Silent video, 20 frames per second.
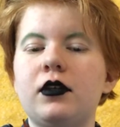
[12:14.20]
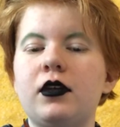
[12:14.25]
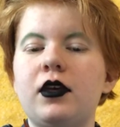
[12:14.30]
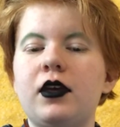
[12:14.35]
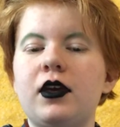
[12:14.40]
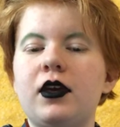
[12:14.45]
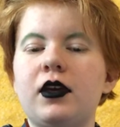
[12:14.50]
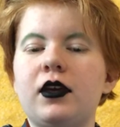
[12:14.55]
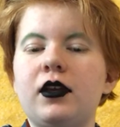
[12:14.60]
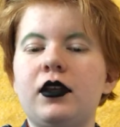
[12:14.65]

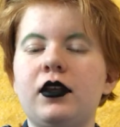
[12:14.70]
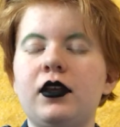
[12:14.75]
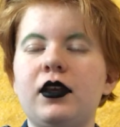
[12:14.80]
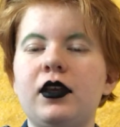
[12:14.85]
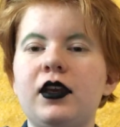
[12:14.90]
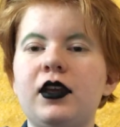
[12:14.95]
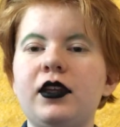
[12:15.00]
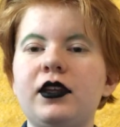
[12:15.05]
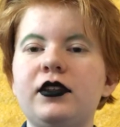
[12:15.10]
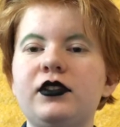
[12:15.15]
And
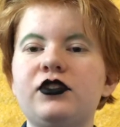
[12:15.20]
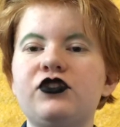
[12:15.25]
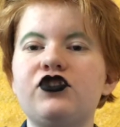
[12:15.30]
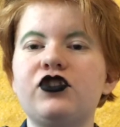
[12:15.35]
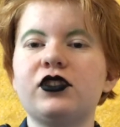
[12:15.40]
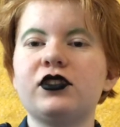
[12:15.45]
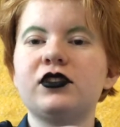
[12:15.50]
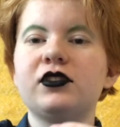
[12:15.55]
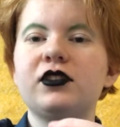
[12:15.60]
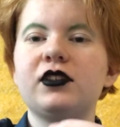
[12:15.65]
it's
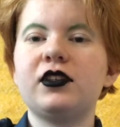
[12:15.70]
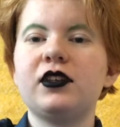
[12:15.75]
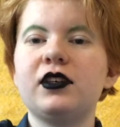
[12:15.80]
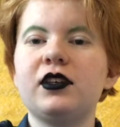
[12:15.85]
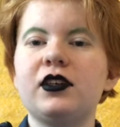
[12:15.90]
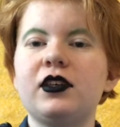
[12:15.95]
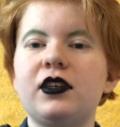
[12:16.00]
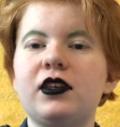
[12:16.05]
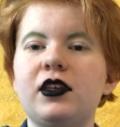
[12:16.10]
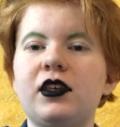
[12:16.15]
just
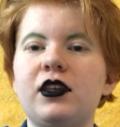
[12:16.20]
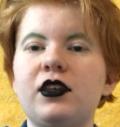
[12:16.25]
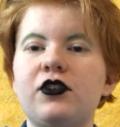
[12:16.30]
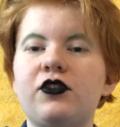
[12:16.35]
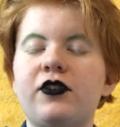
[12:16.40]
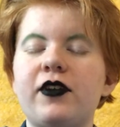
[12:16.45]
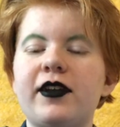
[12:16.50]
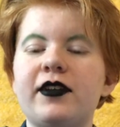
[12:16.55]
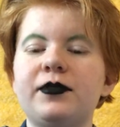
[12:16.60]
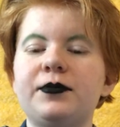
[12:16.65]

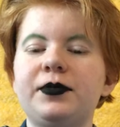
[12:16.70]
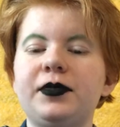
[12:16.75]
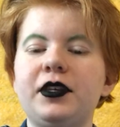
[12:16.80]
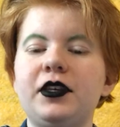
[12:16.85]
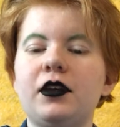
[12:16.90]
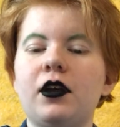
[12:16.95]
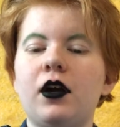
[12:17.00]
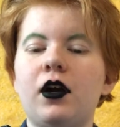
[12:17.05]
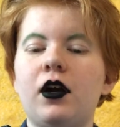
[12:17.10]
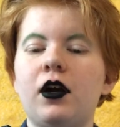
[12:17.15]
incredibly
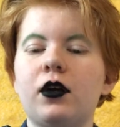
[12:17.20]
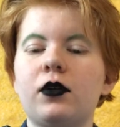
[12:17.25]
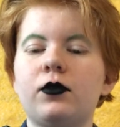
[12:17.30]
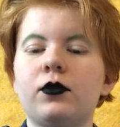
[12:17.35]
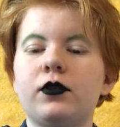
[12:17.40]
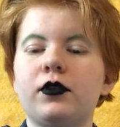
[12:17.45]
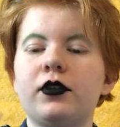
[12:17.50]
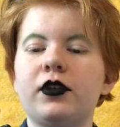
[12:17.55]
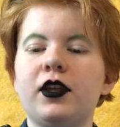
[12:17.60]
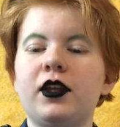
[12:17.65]

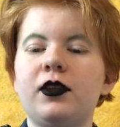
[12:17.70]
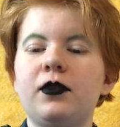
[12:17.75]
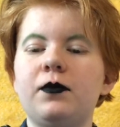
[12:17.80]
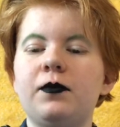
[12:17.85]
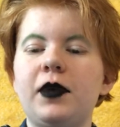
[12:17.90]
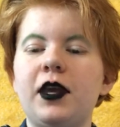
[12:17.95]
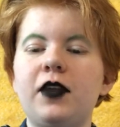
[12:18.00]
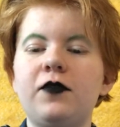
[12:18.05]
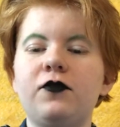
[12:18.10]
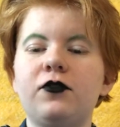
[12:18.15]
awkward and
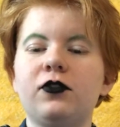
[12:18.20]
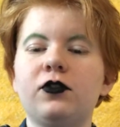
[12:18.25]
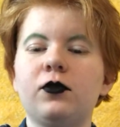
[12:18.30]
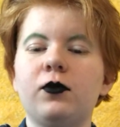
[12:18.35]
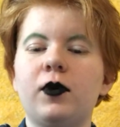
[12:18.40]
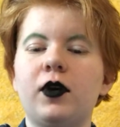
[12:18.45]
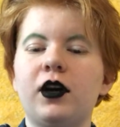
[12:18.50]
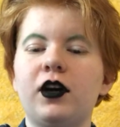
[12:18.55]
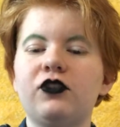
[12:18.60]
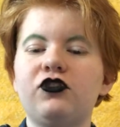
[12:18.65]
painful to
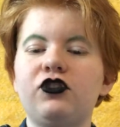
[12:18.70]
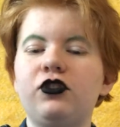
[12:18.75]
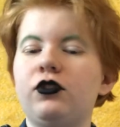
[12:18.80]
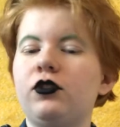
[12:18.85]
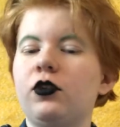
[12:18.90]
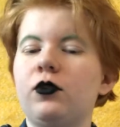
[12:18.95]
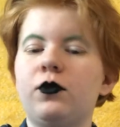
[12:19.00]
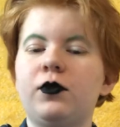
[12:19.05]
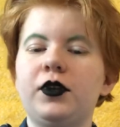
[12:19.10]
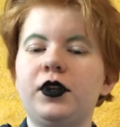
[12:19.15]
watch. You
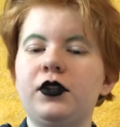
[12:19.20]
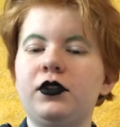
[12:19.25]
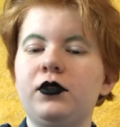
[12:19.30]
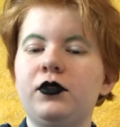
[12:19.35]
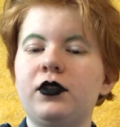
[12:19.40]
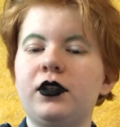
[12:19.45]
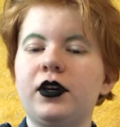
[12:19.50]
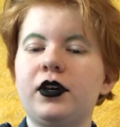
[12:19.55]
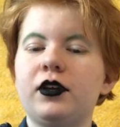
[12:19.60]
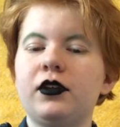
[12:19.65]
don't want to do
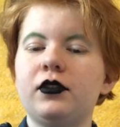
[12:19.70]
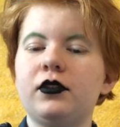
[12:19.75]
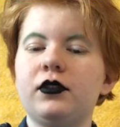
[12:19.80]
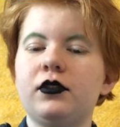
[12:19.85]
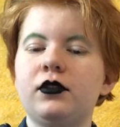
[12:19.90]
that.